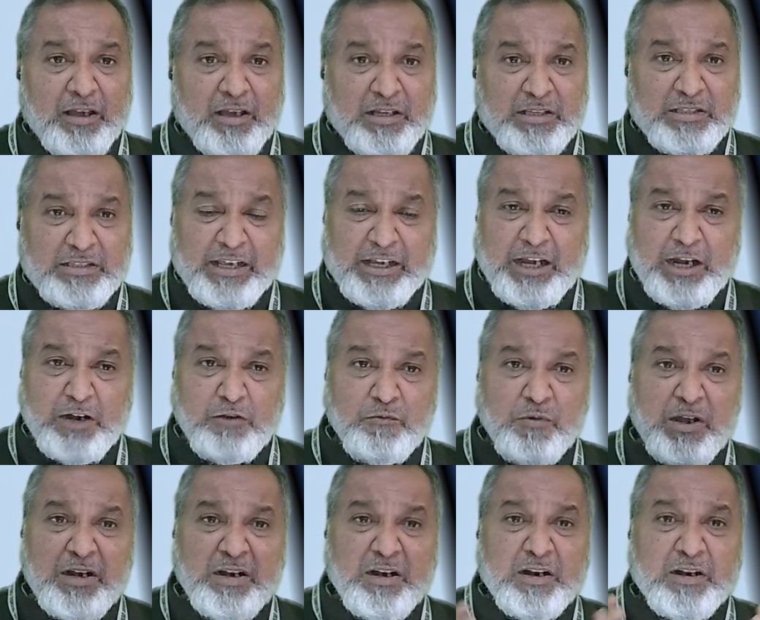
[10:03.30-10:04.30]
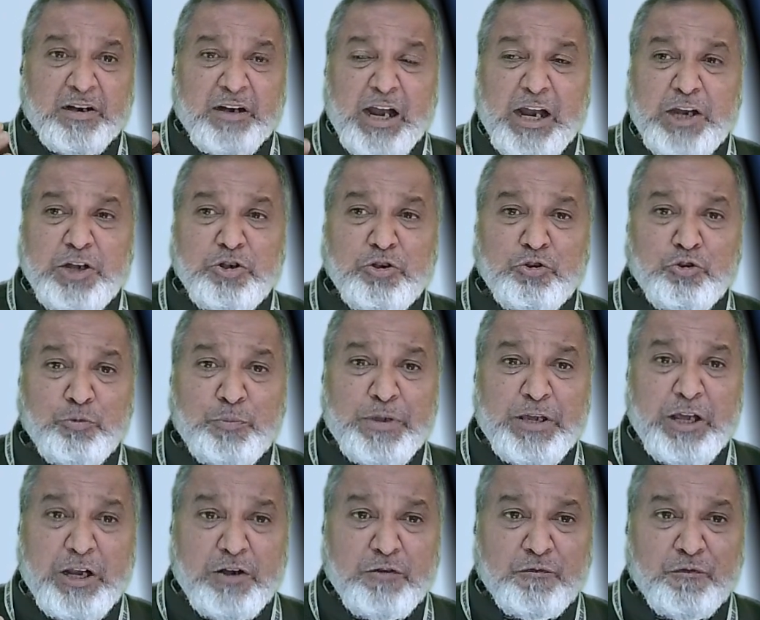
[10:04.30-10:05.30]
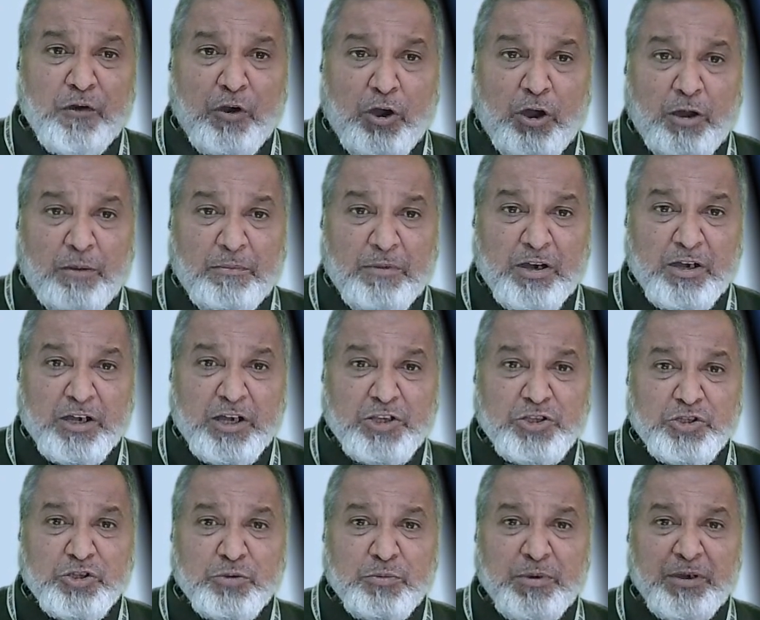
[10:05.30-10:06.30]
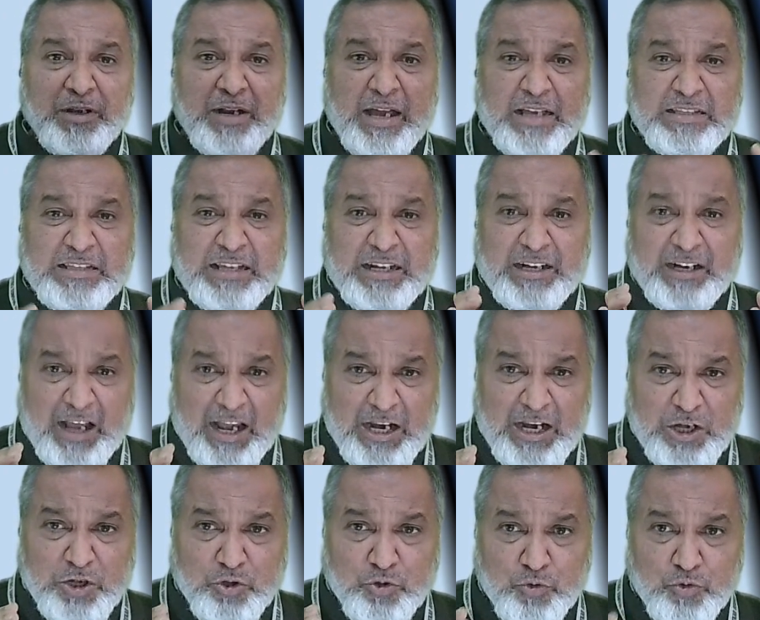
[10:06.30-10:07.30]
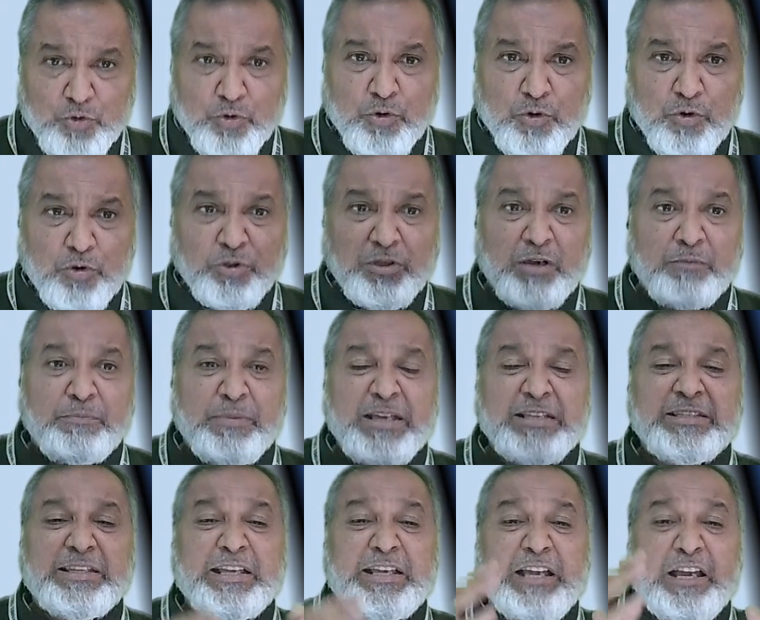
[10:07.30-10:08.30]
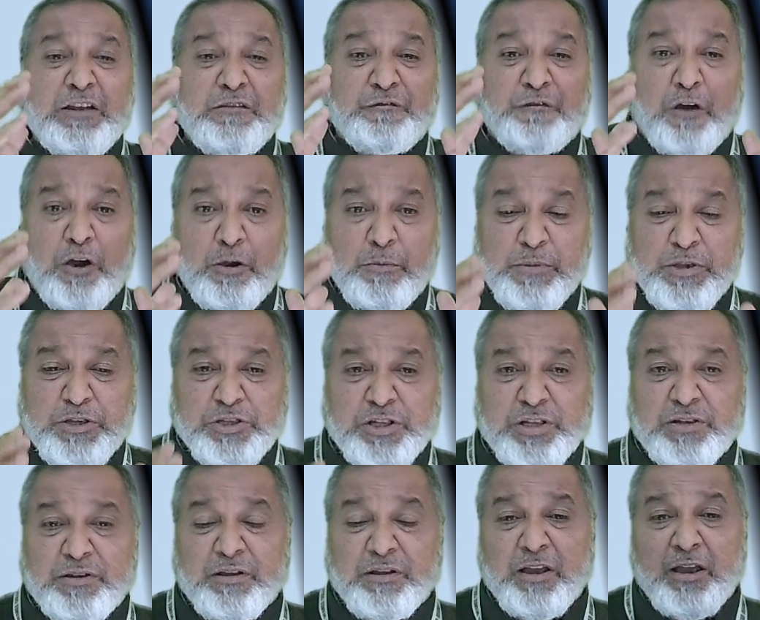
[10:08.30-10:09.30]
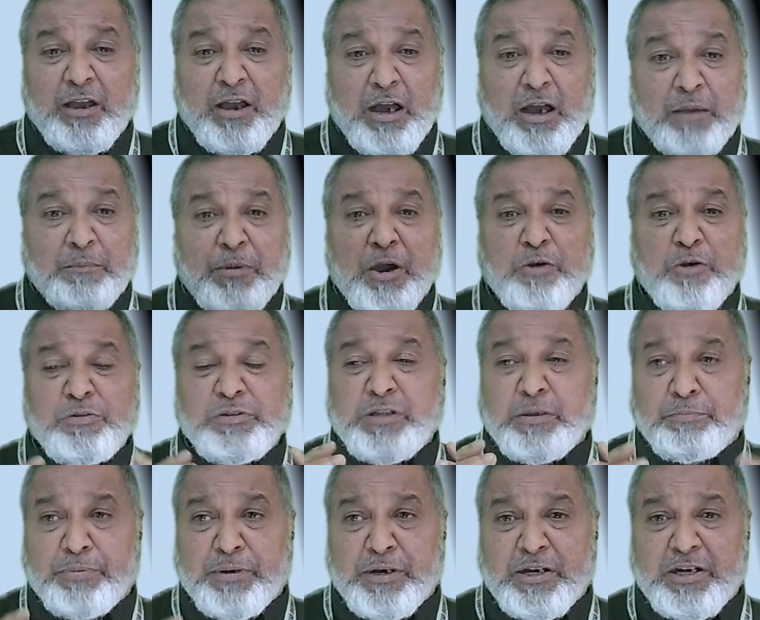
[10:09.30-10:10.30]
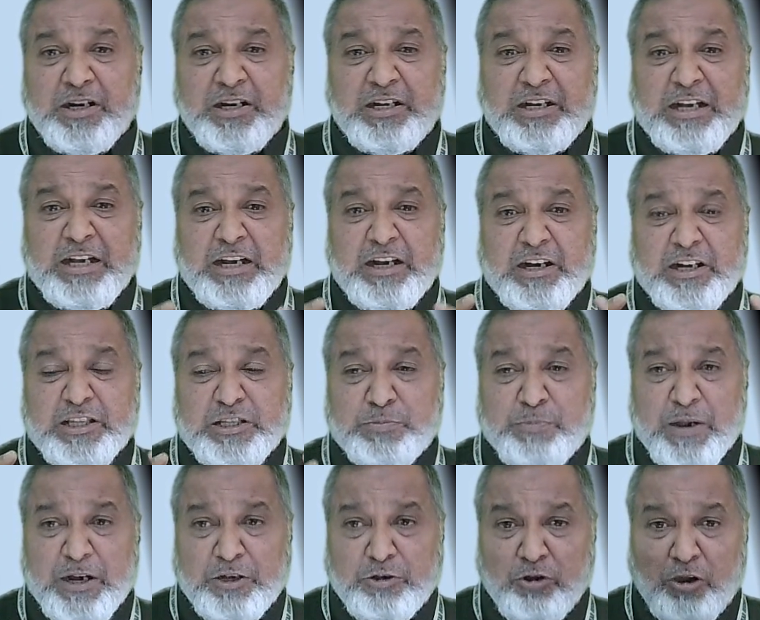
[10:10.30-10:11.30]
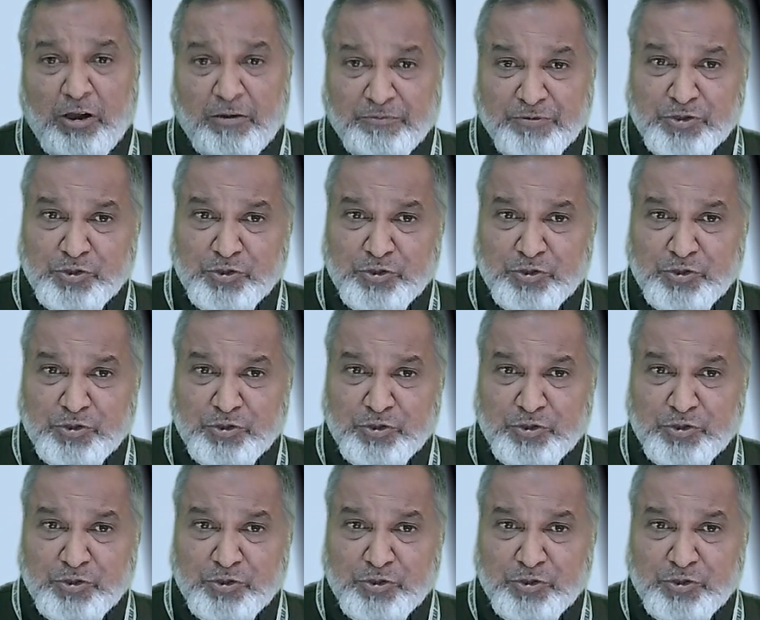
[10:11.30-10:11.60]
Second one, right to be informed. A consumer has a right to know the basic information about the product in respect of.